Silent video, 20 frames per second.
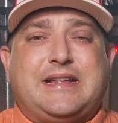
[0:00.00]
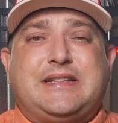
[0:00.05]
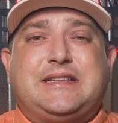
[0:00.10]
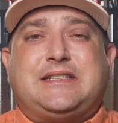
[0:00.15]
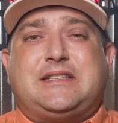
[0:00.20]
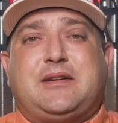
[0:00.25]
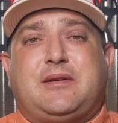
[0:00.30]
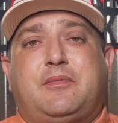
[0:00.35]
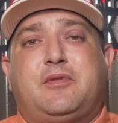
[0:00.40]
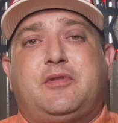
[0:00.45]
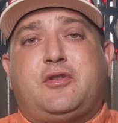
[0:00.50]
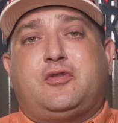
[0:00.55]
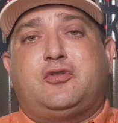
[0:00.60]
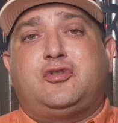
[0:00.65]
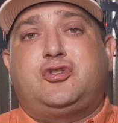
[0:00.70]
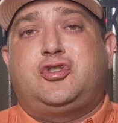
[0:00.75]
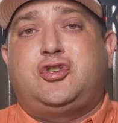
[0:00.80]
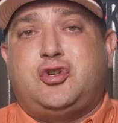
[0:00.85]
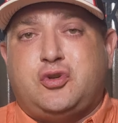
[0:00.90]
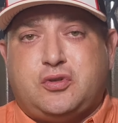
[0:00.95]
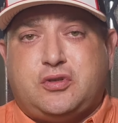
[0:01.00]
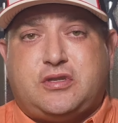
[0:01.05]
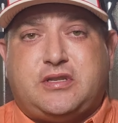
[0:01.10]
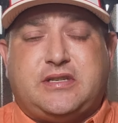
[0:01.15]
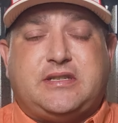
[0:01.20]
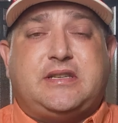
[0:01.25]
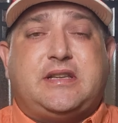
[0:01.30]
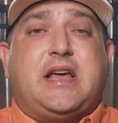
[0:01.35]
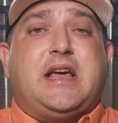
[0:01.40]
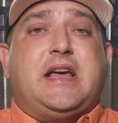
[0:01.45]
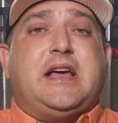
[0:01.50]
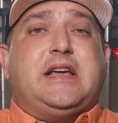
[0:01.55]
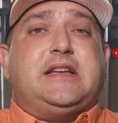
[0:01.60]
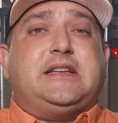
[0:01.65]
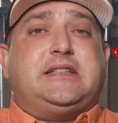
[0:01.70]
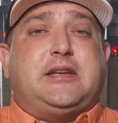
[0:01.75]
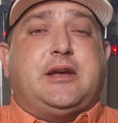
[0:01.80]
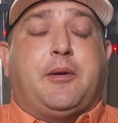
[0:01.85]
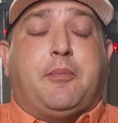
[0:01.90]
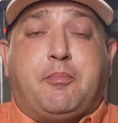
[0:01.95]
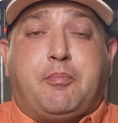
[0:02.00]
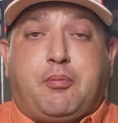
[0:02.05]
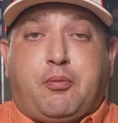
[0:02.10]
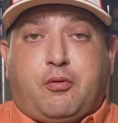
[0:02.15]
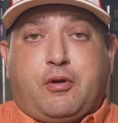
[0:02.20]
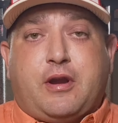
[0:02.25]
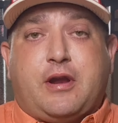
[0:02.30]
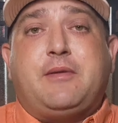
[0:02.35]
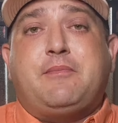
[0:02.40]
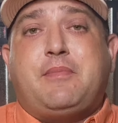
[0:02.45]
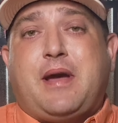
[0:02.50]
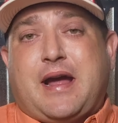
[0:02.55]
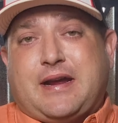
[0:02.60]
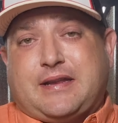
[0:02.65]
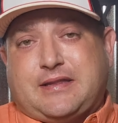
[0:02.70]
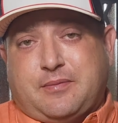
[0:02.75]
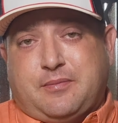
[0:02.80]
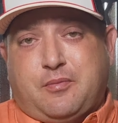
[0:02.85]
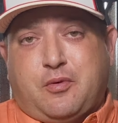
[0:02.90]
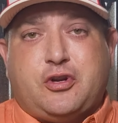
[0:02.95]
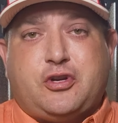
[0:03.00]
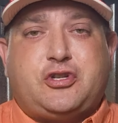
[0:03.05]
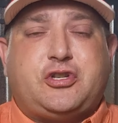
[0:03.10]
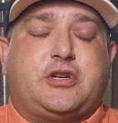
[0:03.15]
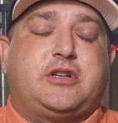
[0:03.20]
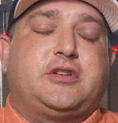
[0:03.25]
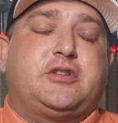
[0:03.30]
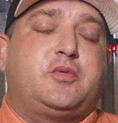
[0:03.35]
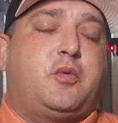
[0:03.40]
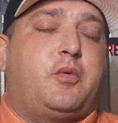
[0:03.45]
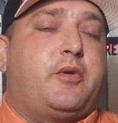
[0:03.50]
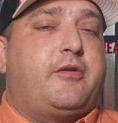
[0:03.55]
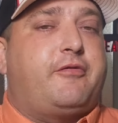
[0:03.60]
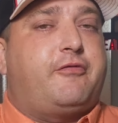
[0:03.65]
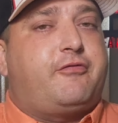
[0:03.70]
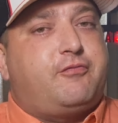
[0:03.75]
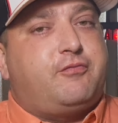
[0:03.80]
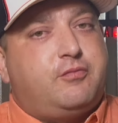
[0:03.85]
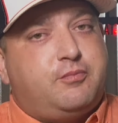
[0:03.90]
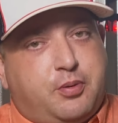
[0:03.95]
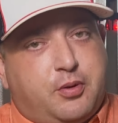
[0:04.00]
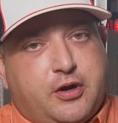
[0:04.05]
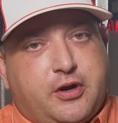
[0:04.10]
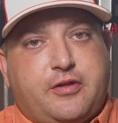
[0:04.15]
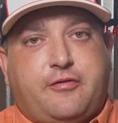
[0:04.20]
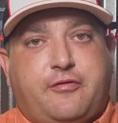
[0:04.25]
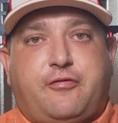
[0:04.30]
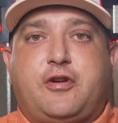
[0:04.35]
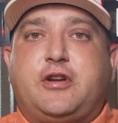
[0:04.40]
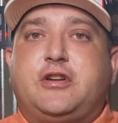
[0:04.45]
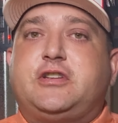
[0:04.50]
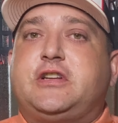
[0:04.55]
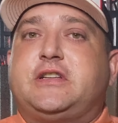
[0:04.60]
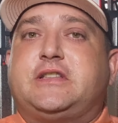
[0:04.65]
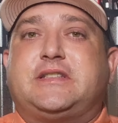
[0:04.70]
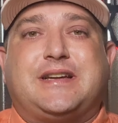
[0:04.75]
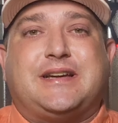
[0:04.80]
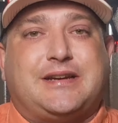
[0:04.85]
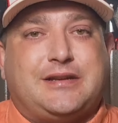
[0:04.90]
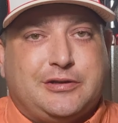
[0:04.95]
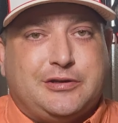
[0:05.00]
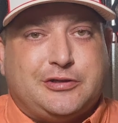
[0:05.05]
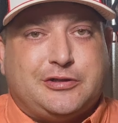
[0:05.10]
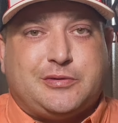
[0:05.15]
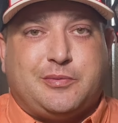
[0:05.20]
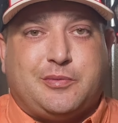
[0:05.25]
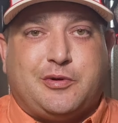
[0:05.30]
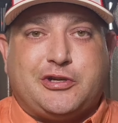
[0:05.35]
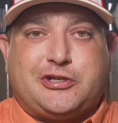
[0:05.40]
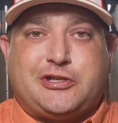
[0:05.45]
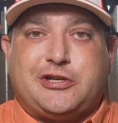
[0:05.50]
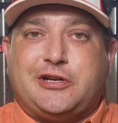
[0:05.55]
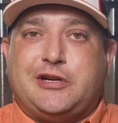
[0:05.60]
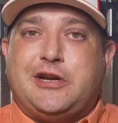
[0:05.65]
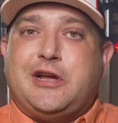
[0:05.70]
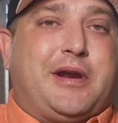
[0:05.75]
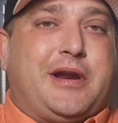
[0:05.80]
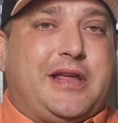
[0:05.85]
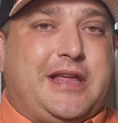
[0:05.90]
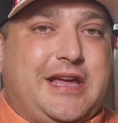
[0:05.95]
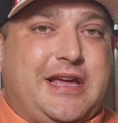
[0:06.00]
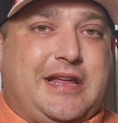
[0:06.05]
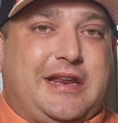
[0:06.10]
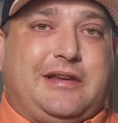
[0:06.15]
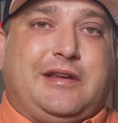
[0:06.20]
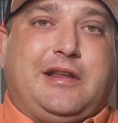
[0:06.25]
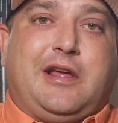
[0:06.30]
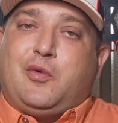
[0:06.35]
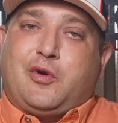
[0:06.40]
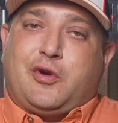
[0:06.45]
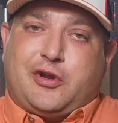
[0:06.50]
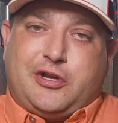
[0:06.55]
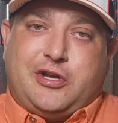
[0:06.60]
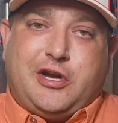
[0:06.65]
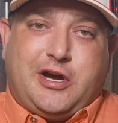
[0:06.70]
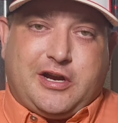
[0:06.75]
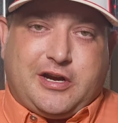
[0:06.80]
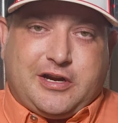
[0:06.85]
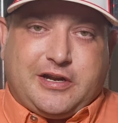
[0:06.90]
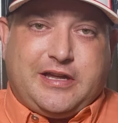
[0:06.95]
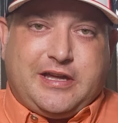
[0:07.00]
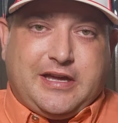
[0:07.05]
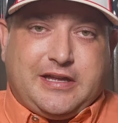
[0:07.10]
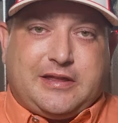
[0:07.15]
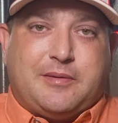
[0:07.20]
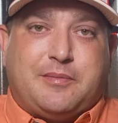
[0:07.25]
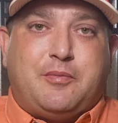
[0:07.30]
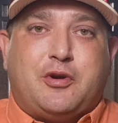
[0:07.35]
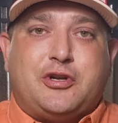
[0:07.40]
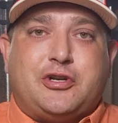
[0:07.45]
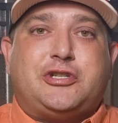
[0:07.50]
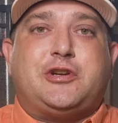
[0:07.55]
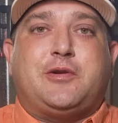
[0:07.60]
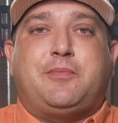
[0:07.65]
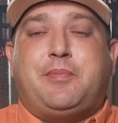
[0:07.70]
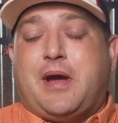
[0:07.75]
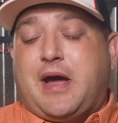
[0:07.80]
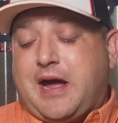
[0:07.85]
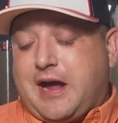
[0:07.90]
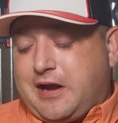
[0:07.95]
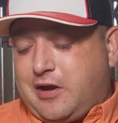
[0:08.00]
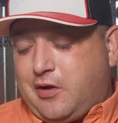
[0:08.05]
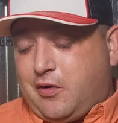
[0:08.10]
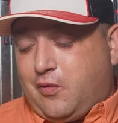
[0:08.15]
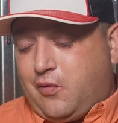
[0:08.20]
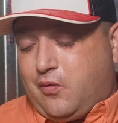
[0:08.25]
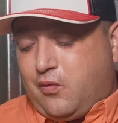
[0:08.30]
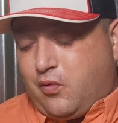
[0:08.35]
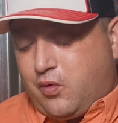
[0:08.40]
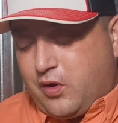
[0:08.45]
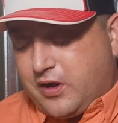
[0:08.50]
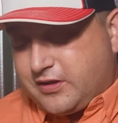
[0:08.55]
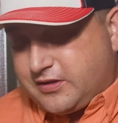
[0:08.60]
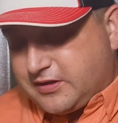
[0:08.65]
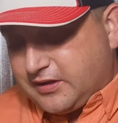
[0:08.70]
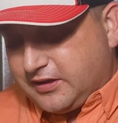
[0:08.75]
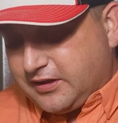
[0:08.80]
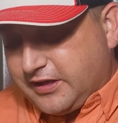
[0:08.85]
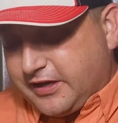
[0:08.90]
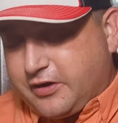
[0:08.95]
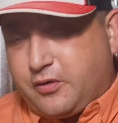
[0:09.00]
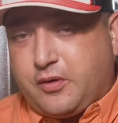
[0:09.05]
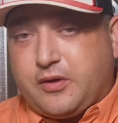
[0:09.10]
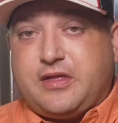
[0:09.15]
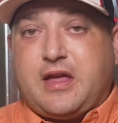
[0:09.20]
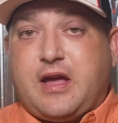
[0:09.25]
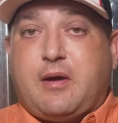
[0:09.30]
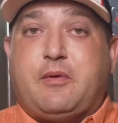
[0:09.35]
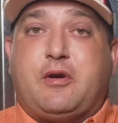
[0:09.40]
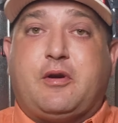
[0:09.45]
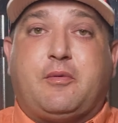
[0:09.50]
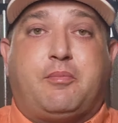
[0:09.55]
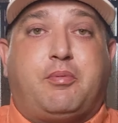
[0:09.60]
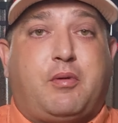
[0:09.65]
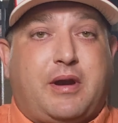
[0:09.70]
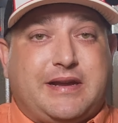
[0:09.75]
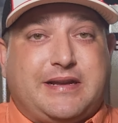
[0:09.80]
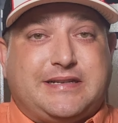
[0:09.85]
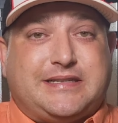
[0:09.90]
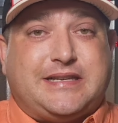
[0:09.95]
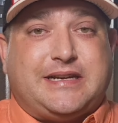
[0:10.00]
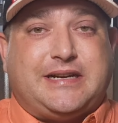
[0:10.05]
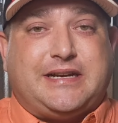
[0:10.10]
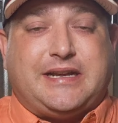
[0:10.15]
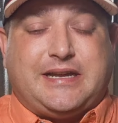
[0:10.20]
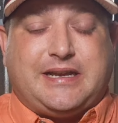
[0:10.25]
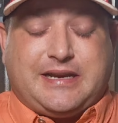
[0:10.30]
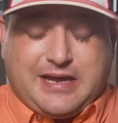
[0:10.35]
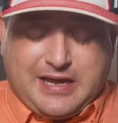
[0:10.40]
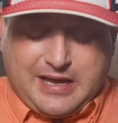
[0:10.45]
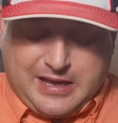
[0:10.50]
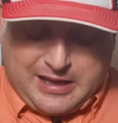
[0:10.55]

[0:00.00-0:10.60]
in some of those juices to bring back the moisture, because when we put it in the fridge, it's gonna lose some moisture. But again, we're gonna get the moisture back with the liquid that we were braising it in.